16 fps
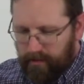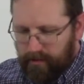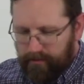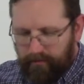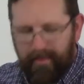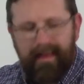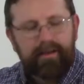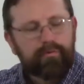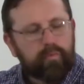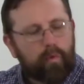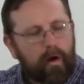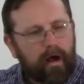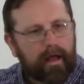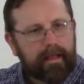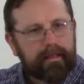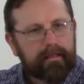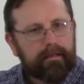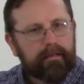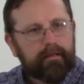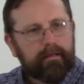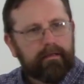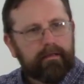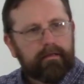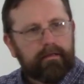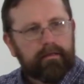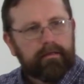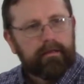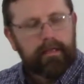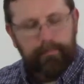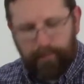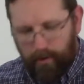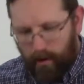So that is why
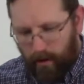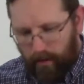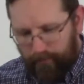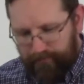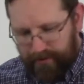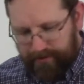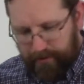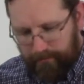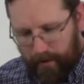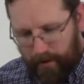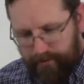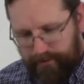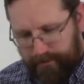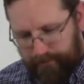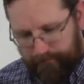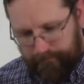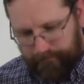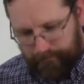He put all of this in motion.